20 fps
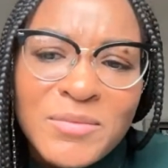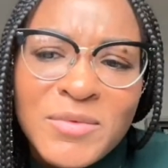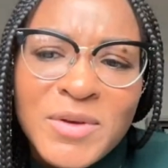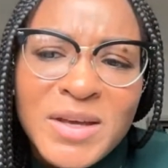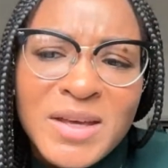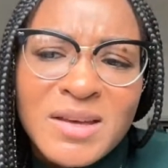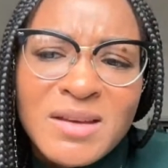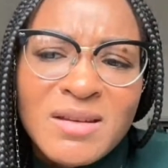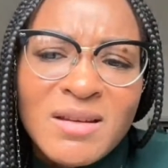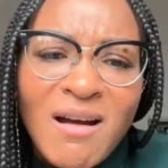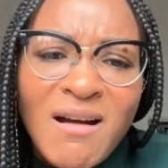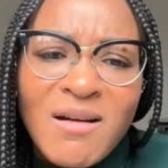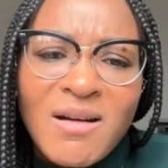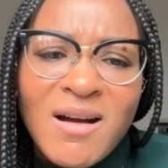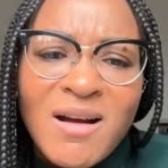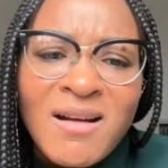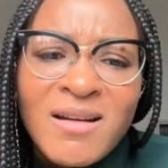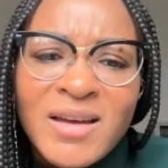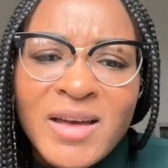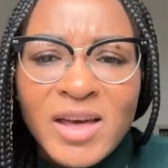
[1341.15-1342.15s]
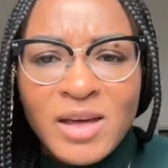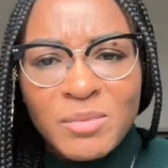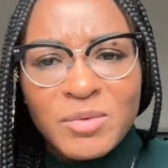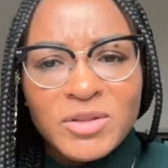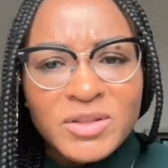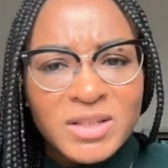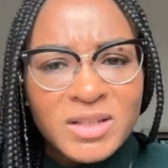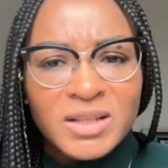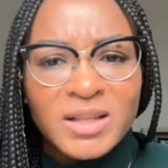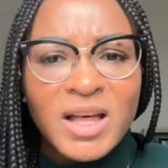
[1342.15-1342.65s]
we aren't
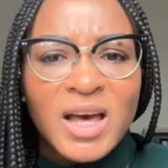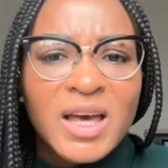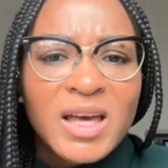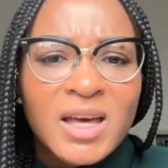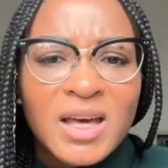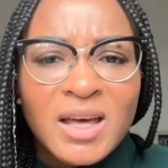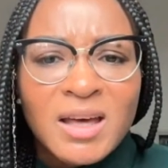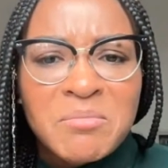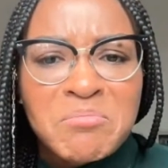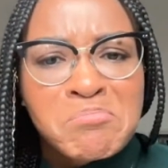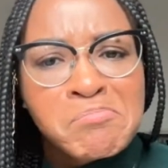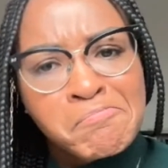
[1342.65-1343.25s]
able to like